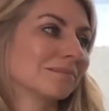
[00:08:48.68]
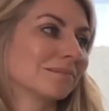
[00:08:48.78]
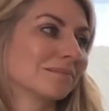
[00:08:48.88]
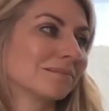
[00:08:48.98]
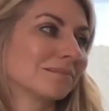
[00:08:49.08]

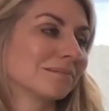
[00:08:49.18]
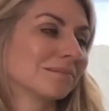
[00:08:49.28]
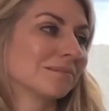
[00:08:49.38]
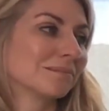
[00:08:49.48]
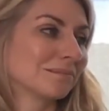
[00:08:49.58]

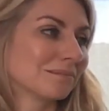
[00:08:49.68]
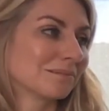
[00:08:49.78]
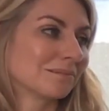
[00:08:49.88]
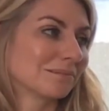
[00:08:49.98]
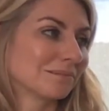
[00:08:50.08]

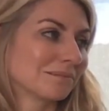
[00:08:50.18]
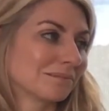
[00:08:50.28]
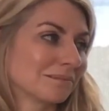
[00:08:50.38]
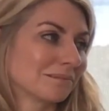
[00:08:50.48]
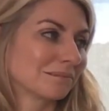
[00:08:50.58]

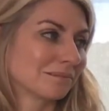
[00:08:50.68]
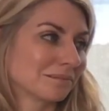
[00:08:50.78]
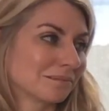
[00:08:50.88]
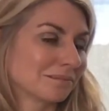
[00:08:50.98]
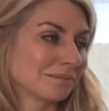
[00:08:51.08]

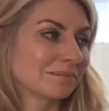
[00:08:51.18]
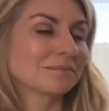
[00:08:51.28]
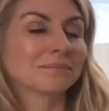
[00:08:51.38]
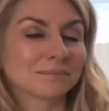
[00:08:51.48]
(not speaking)